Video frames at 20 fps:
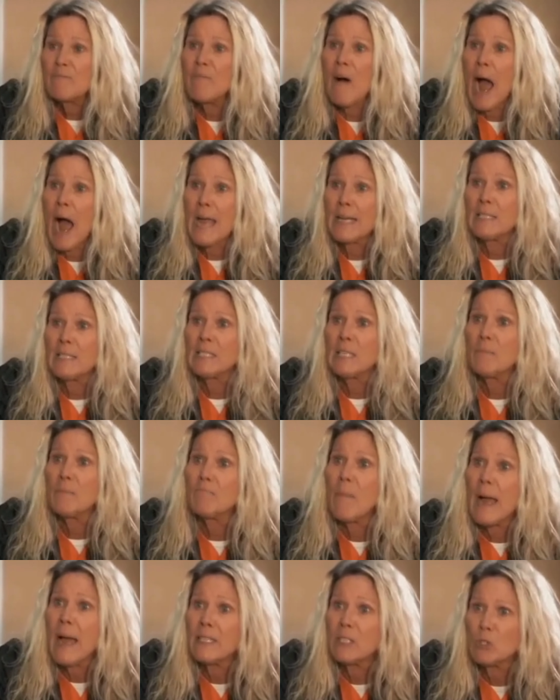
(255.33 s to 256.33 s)
Find
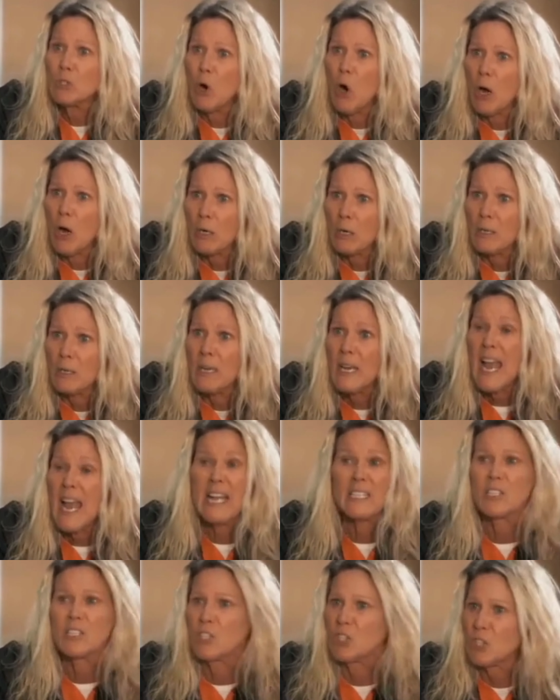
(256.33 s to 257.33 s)
my daughter
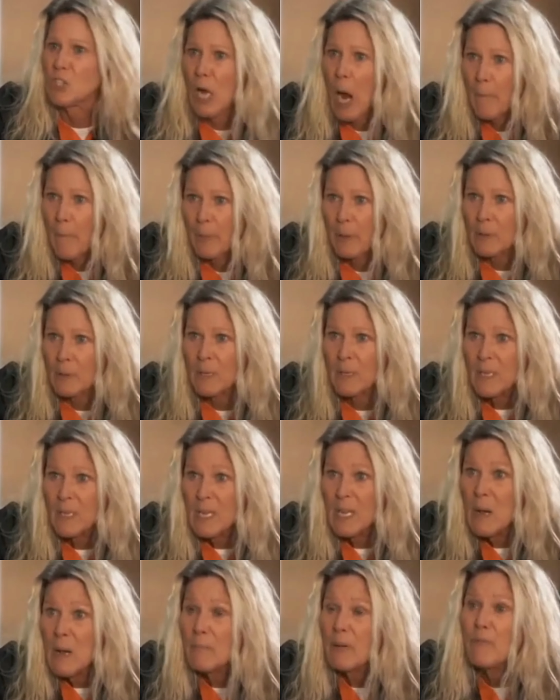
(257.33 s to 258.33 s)
and stop her
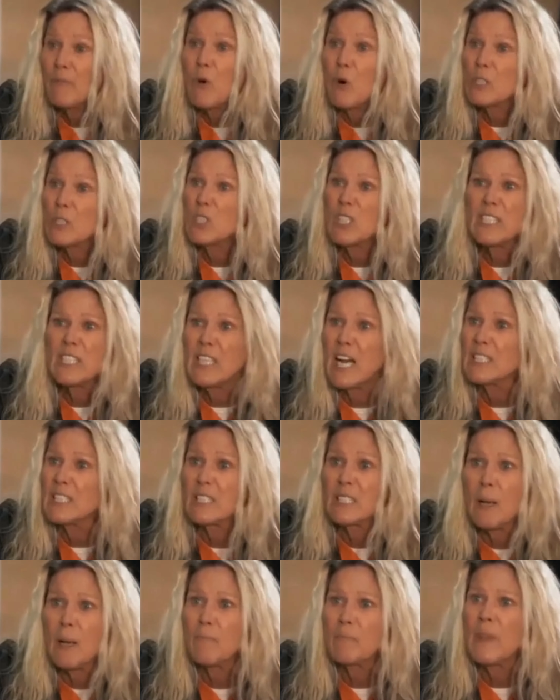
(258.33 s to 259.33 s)
before she
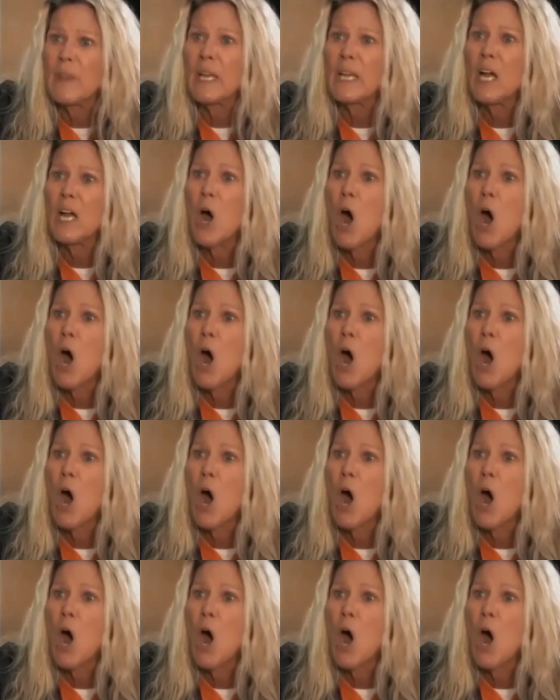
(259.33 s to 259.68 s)
does something